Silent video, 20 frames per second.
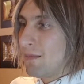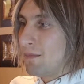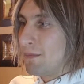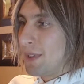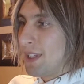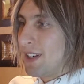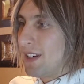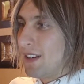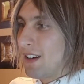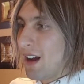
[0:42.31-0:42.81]

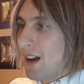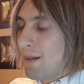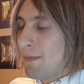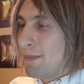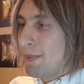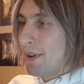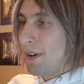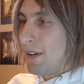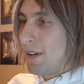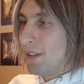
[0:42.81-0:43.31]
Beating
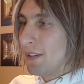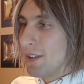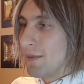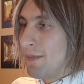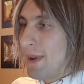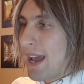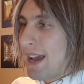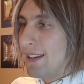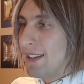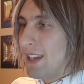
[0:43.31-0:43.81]
up all the
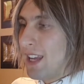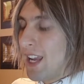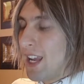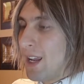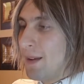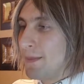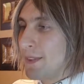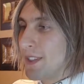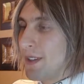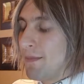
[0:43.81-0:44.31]
bad
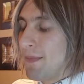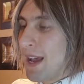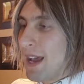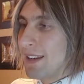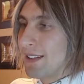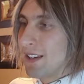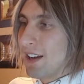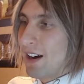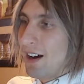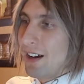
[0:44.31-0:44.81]
games, the
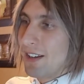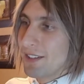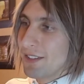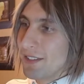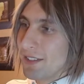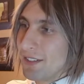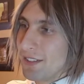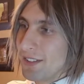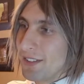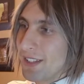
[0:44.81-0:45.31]
bad
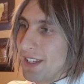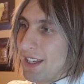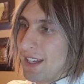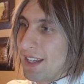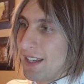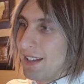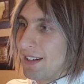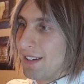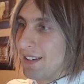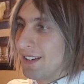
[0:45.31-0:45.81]
consoles,
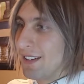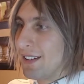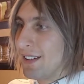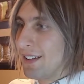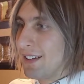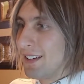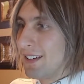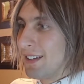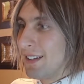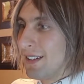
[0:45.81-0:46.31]
and
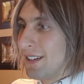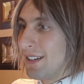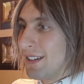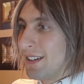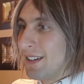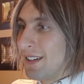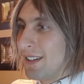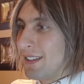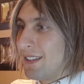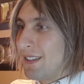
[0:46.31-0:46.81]

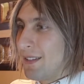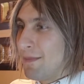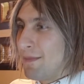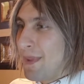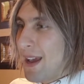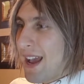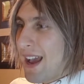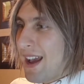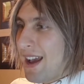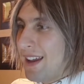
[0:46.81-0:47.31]
the
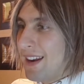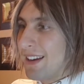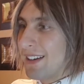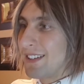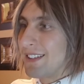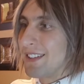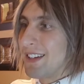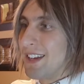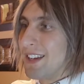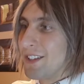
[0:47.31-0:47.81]
bad
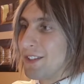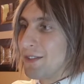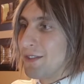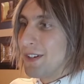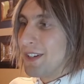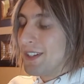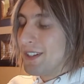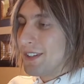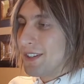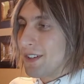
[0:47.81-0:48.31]

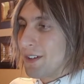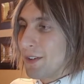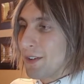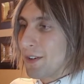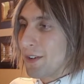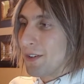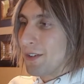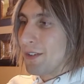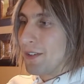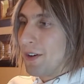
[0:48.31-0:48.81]
accessories. So,
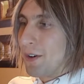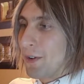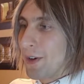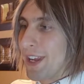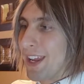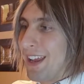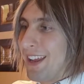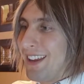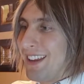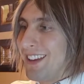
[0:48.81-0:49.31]

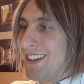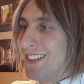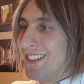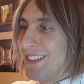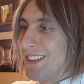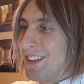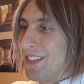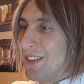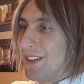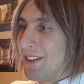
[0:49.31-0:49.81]
okay,
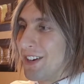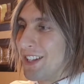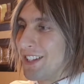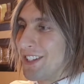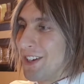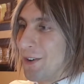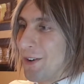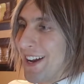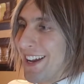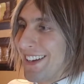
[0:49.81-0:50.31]
the
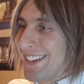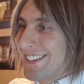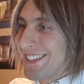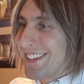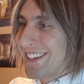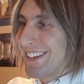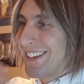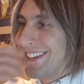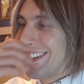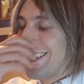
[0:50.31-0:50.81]
32X.